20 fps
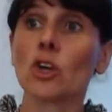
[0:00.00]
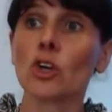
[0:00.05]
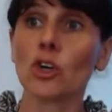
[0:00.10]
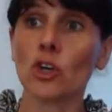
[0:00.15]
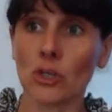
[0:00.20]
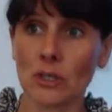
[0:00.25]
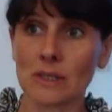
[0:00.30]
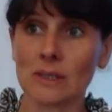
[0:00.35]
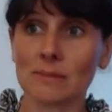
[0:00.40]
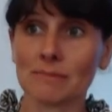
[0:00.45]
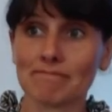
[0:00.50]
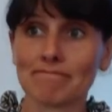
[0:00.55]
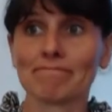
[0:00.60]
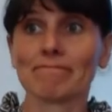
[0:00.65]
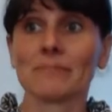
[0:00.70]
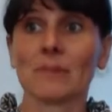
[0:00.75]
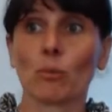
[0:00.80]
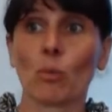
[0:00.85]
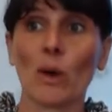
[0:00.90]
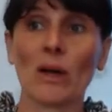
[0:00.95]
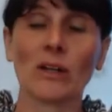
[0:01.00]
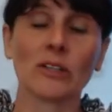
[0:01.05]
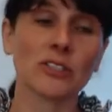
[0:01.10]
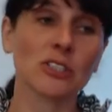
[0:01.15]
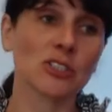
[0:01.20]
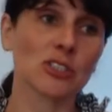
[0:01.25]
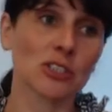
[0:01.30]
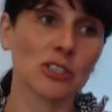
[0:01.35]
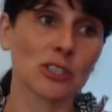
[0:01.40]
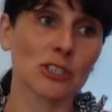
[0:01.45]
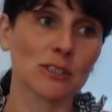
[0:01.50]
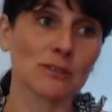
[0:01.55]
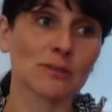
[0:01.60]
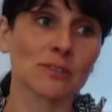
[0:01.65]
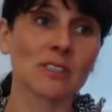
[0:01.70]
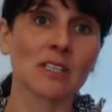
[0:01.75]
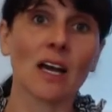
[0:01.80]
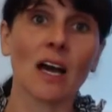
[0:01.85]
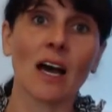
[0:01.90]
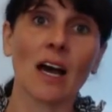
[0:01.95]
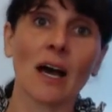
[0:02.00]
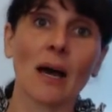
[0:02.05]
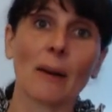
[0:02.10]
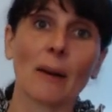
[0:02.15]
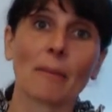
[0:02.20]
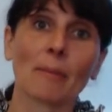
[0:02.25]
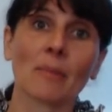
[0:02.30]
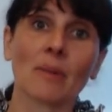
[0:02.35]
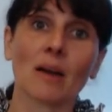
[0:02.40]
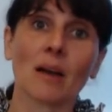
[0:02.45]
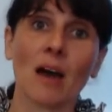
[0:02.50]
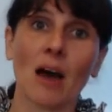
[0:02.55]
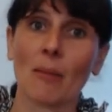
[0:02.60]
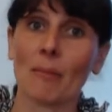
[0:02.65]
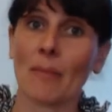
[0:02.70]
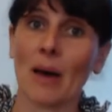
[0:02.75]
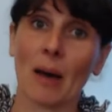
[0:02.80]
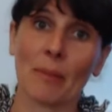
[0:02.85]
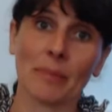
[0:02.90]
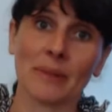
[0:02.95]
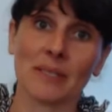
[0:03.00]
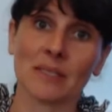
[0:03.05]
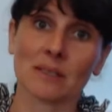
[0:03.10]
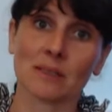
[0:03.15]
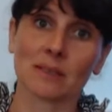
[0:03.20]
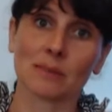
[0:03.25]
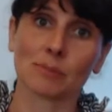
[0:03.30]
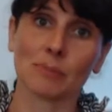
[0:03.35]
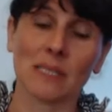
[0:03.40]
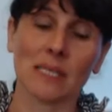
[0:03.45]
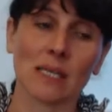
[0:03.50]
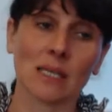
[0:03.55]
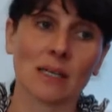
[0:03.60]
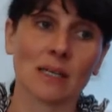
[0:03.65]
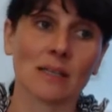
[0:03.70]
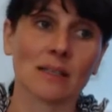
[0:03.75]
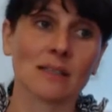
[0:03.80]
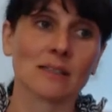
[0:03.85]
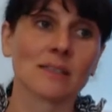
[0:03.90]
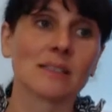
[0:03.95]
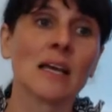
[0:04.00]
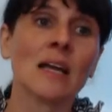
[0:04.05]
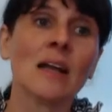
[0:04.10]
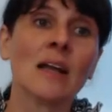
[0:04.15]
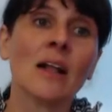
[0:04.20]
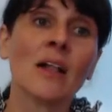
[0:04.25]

good, well deserved um, comeuppance because